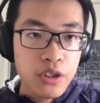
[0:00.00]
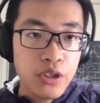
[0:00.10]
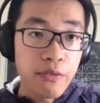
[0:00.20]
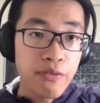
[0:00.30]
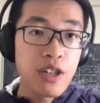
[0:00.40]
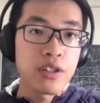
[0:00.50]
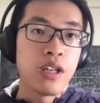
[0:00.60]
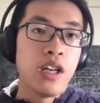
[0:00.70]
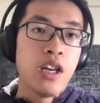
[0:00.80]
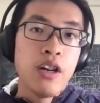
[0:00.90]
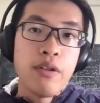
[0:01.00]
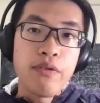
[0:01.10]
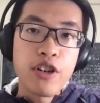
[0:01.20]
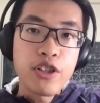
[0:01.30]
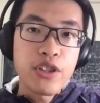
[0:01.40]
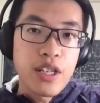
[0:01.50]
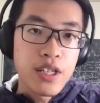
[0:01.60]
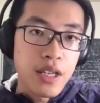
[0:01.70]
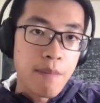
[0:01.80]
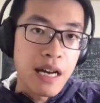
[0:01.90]
So first
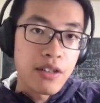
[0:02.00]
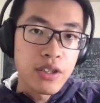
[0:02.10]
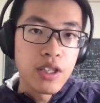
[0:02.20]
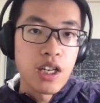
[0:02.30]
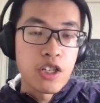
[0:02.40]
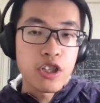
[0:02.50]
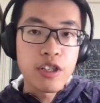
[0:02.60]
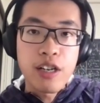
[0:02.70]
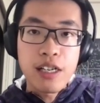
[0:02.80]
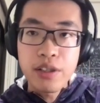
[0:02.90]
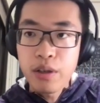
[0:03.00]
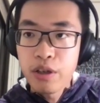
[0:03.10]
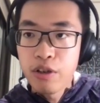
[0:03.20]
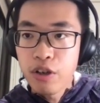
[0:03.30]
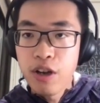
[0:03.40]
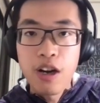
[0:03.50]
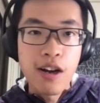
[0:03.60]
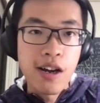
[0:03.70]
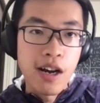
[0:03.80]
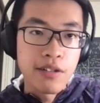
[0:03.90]
is about the generalized
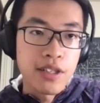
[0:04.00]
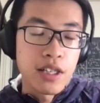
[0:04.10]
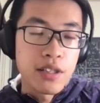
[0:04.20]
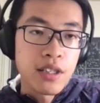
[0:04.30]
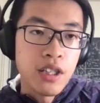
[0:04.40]
QALN onset.